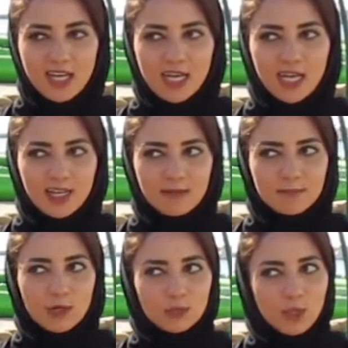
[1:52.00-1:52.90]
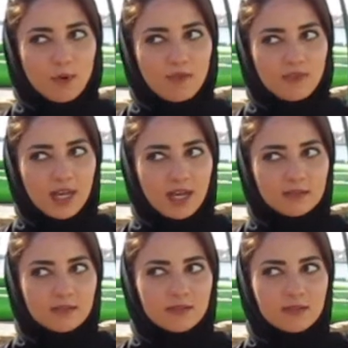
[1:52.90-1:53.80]
On top of that,
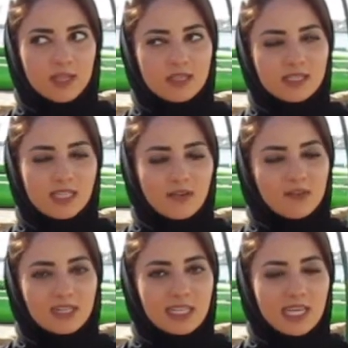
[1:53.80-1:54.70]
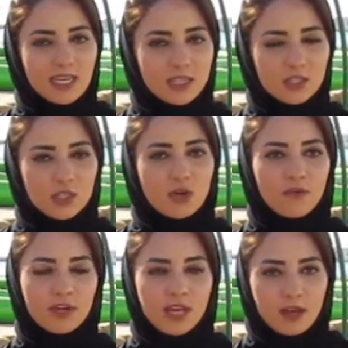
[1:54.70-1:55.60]
there is definitely an addition
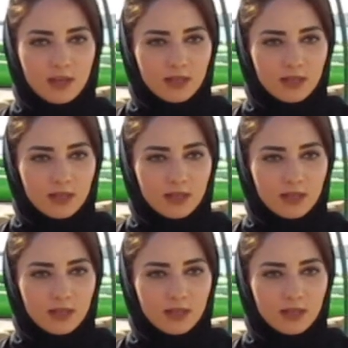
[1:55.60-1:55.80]
of an